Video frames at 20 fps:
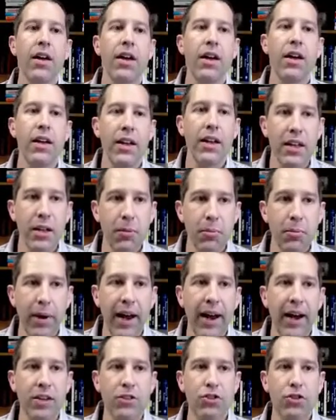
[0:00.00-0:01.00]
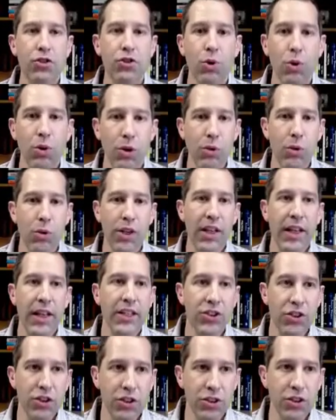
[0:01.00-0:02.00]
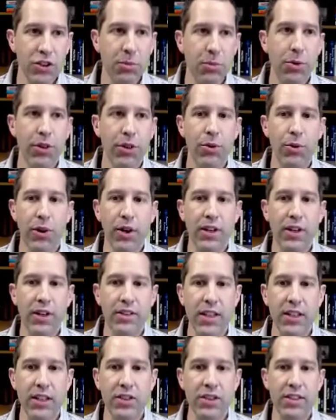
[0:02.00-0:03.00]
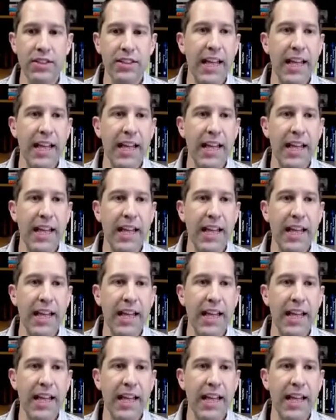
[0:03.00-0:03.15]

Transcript: it impacts your relationship with the organizations,